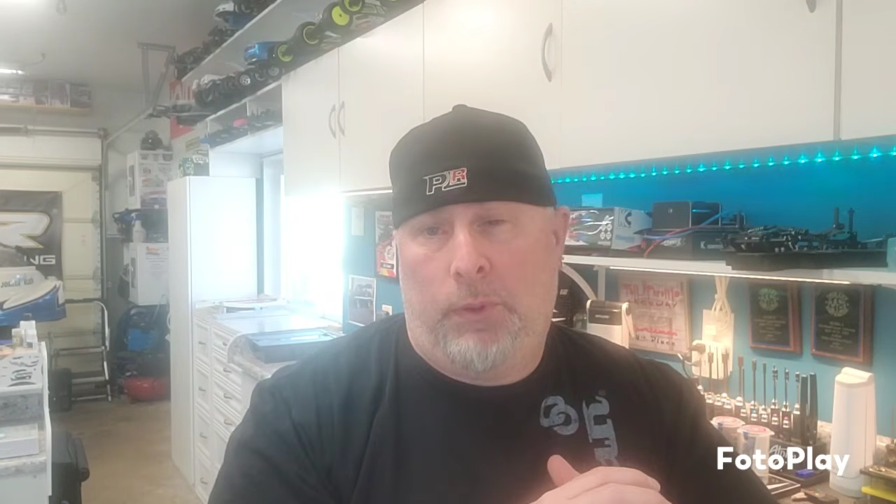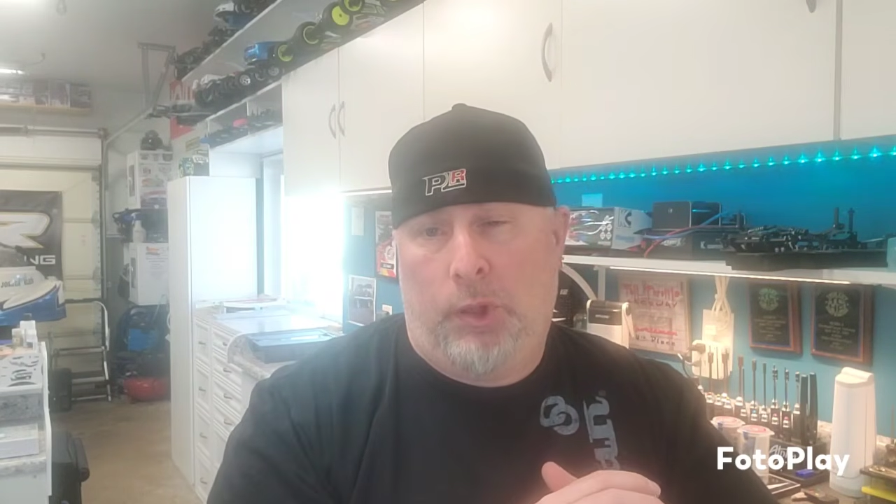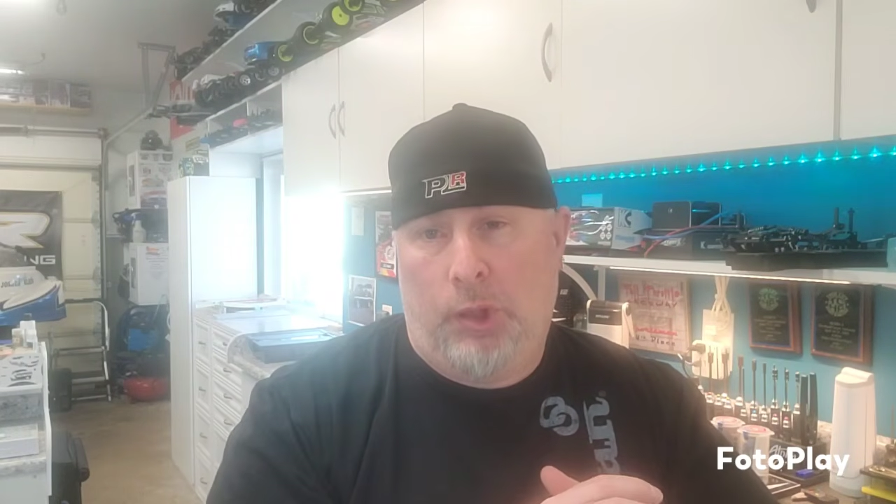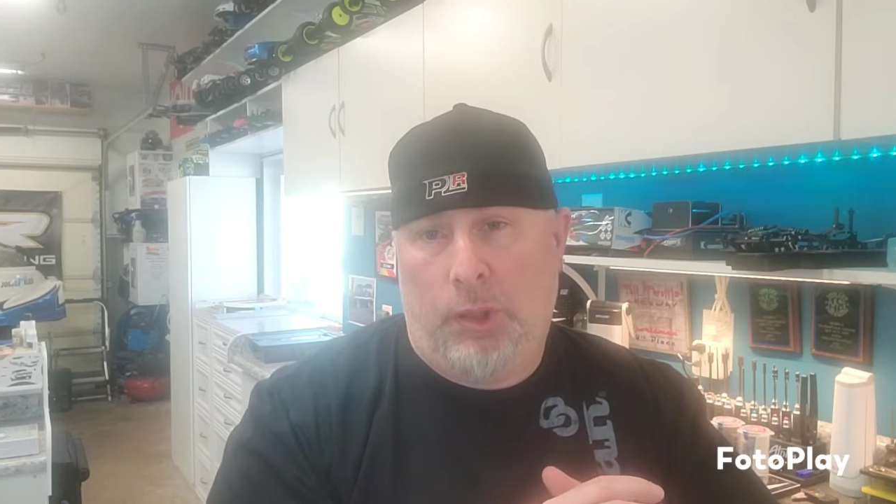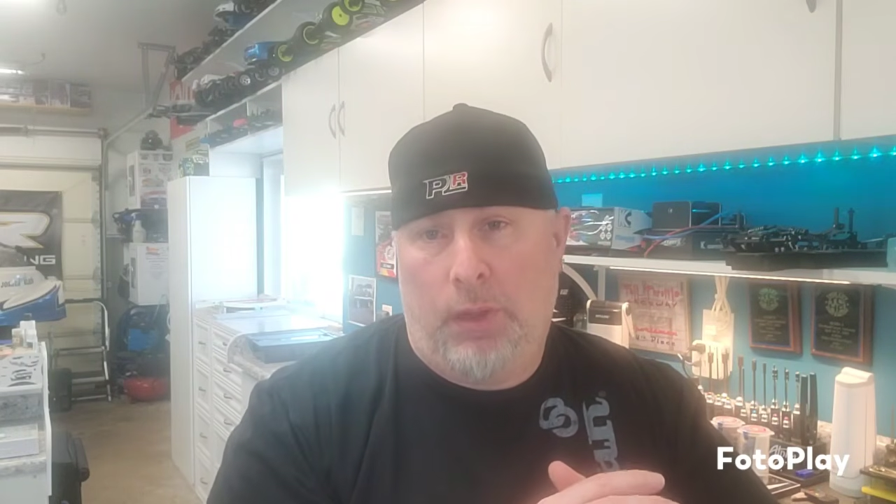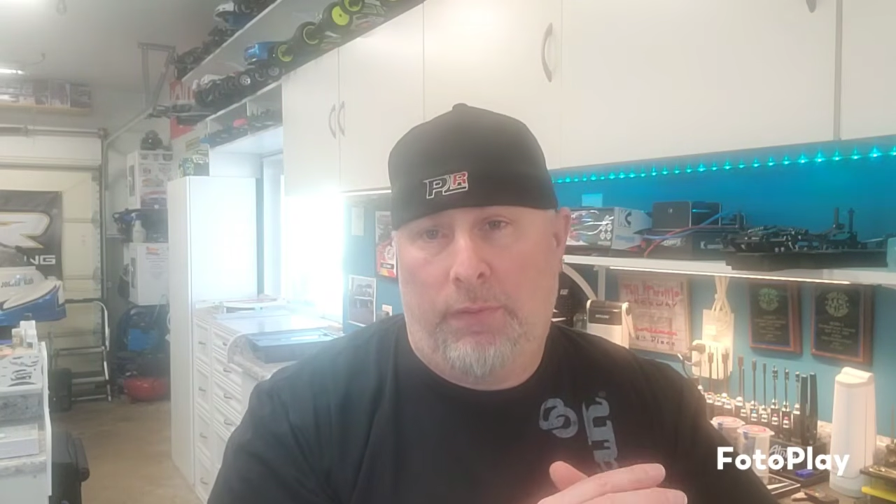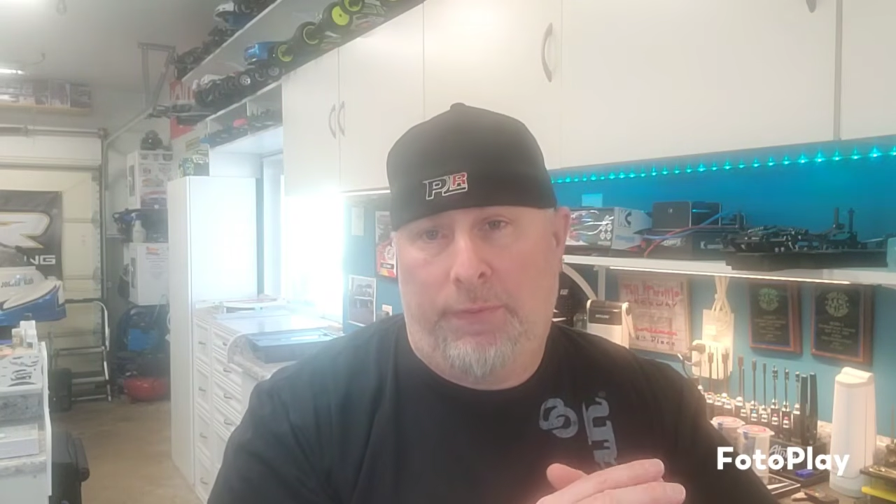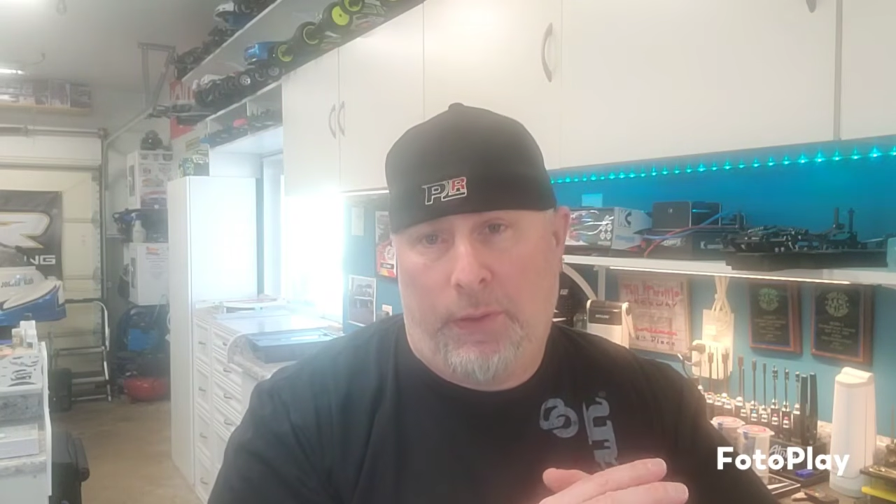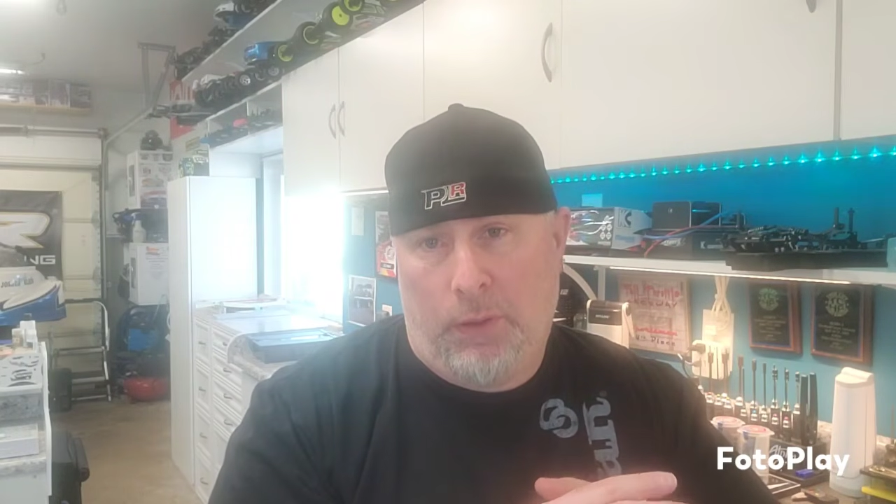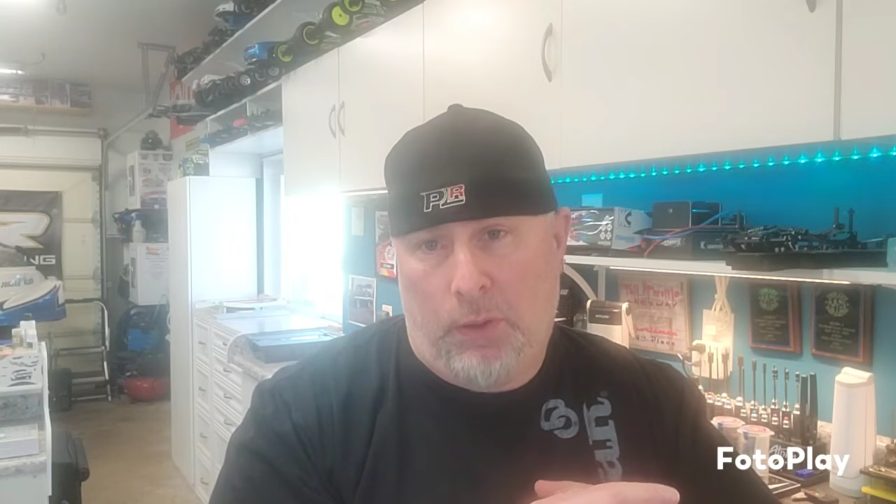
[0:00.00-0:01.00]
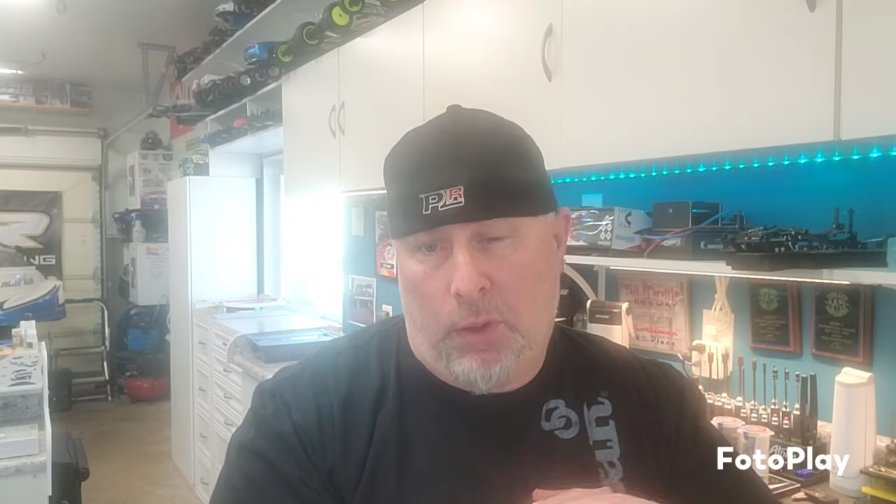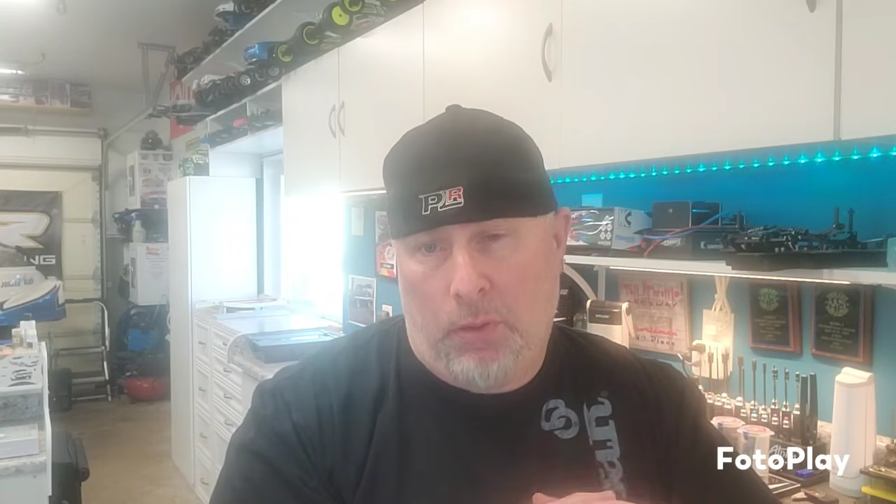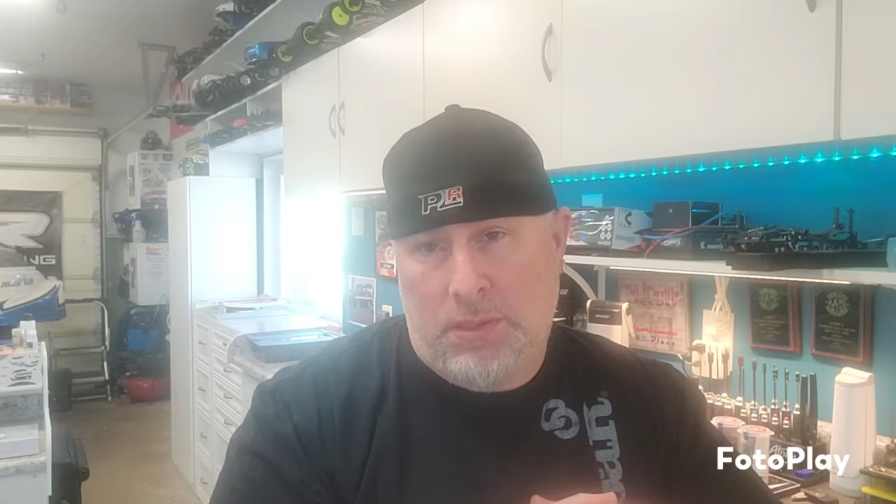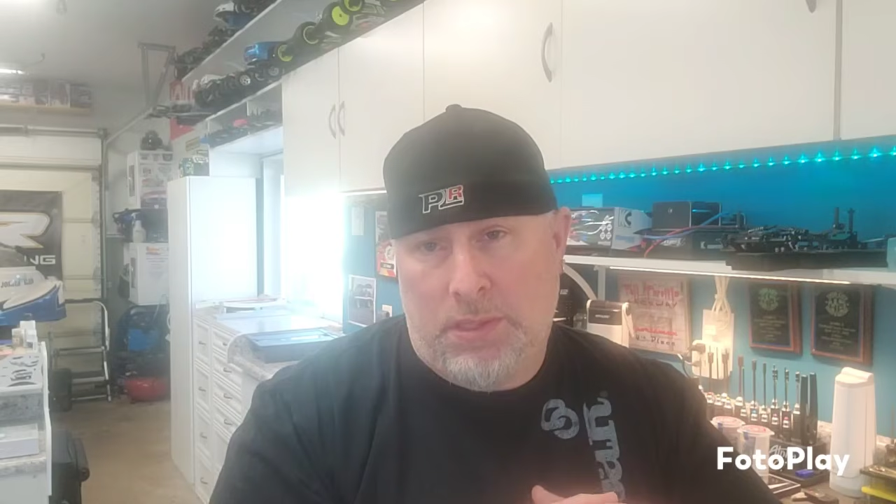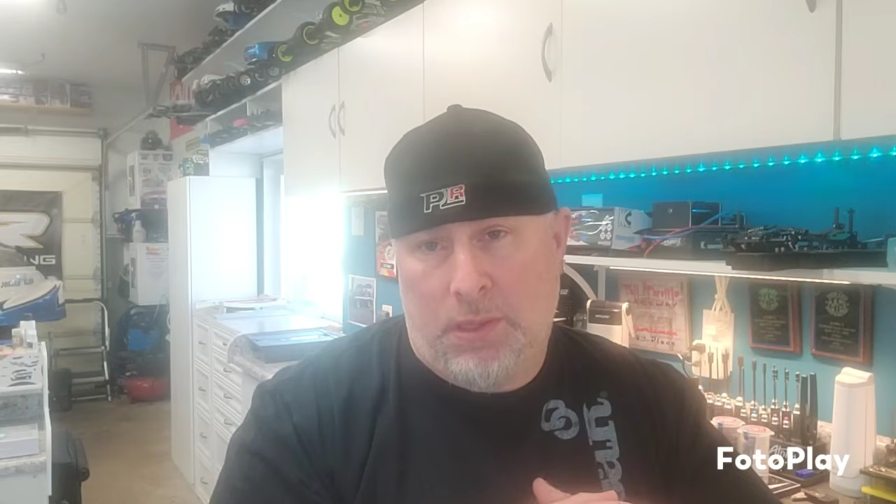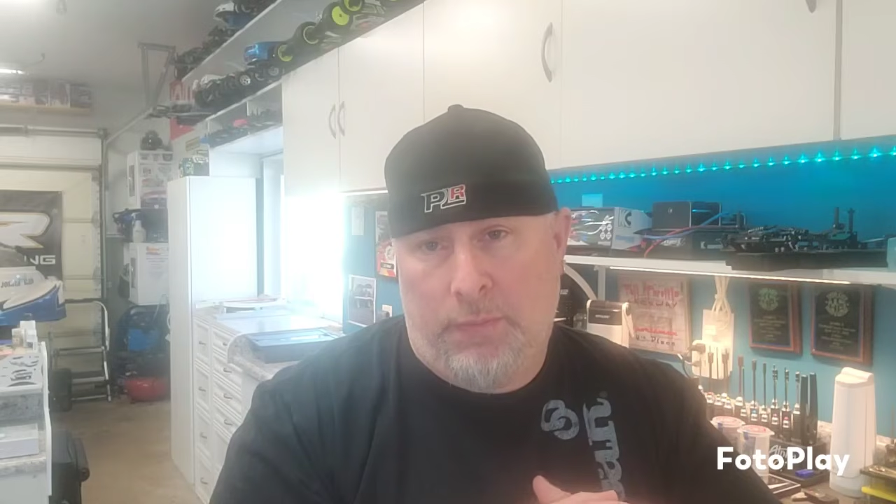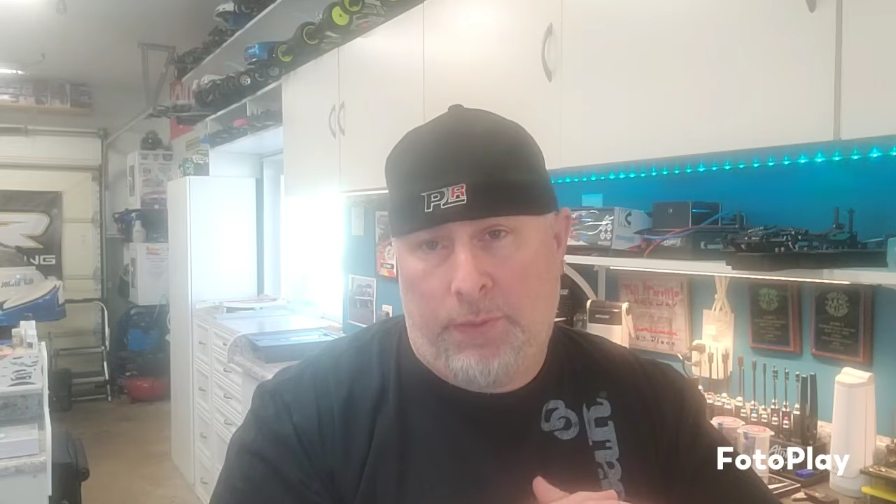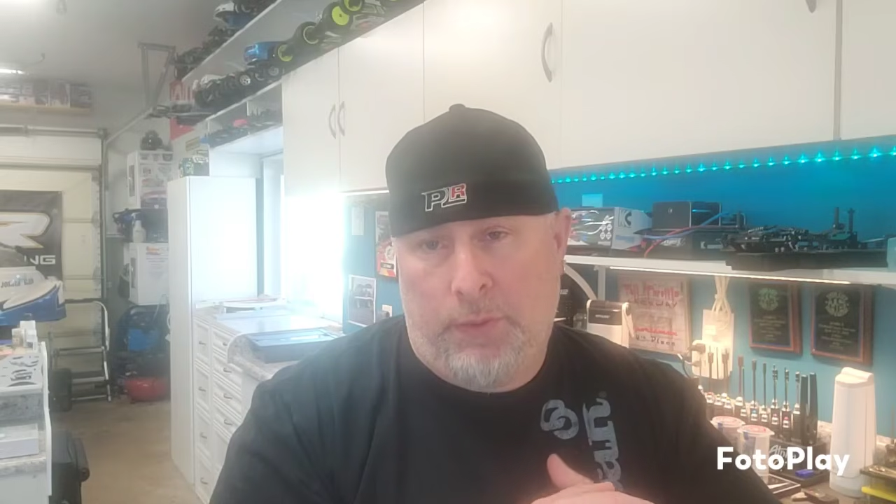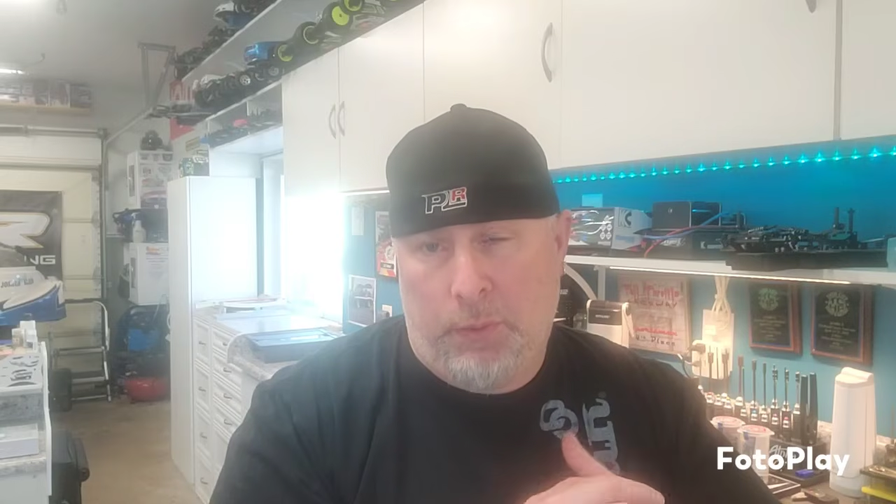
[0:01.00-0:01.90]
good filler coats of the